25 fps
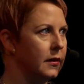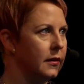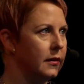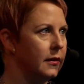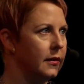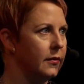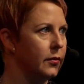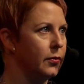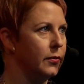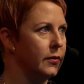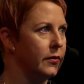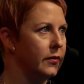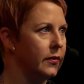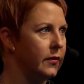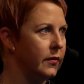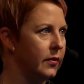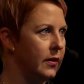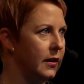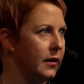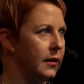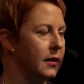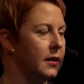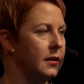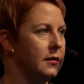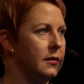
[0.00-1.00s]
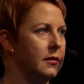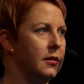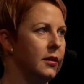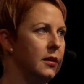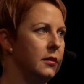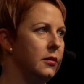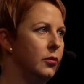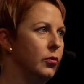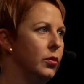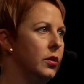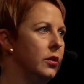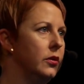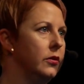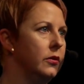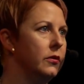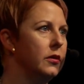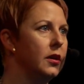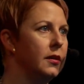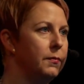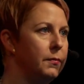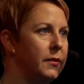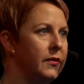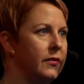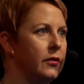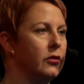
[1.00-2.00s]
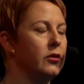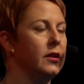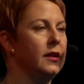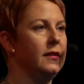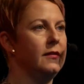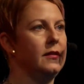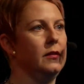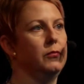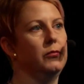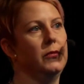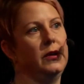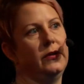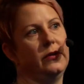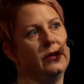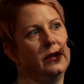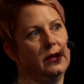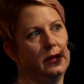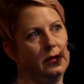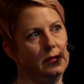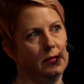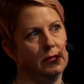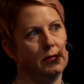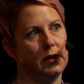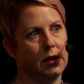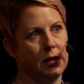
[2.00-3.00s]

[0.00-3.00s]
This was the continual, absurdism was a,